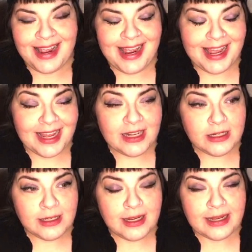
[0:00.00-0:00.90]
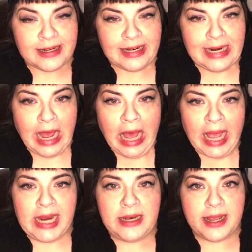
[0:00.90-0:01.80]
And
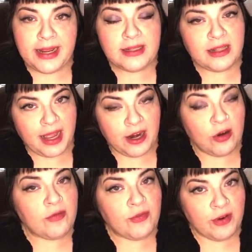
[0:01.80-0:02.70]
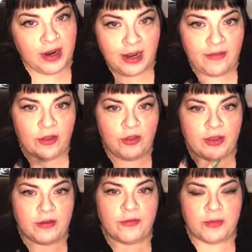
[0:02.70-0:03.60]
9 days later, and for any of you
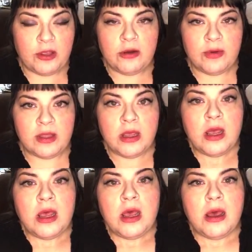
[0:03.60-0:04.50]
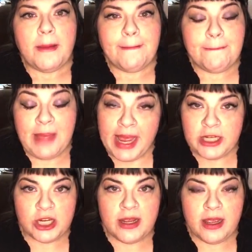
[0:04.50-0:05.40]
that are familiar with
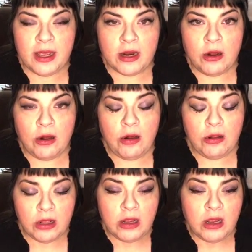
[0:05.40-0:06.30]
magic at all,